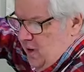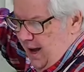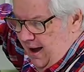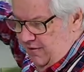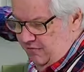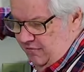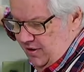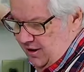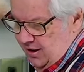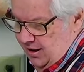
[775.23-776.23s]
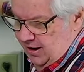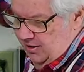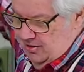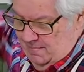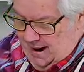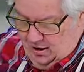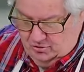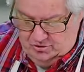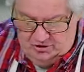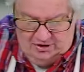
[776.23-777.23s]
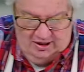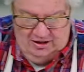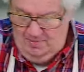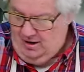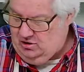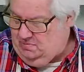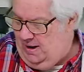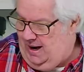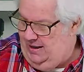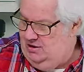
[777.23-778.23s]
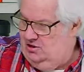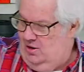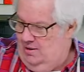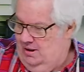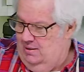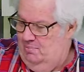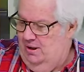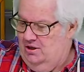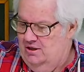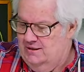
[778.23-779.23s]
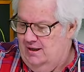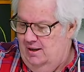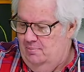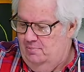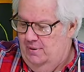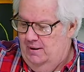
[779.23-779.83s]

have the mouse and the mouse pad. So I'm gonna pick this up.